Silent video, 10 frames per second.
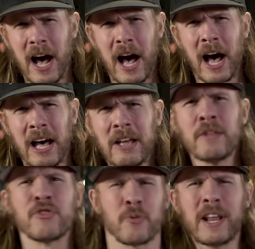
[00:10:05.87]

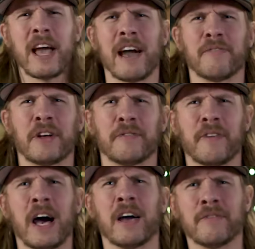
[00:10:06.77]
3.5 out of
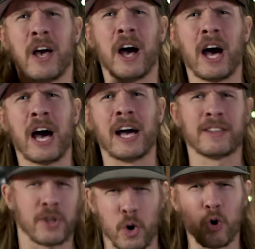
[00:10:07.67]
5
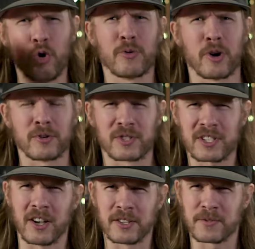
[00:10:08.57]
Umaro
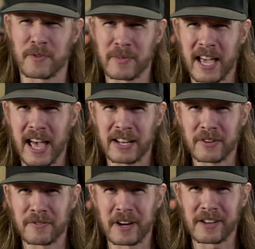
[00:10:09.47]
skulls from the
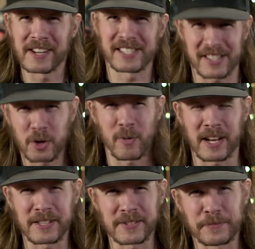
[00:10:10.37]
end of Final Fantasy, the
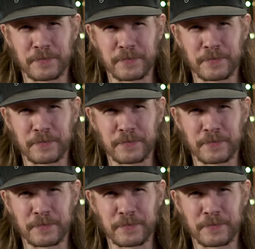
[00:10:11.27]
credits.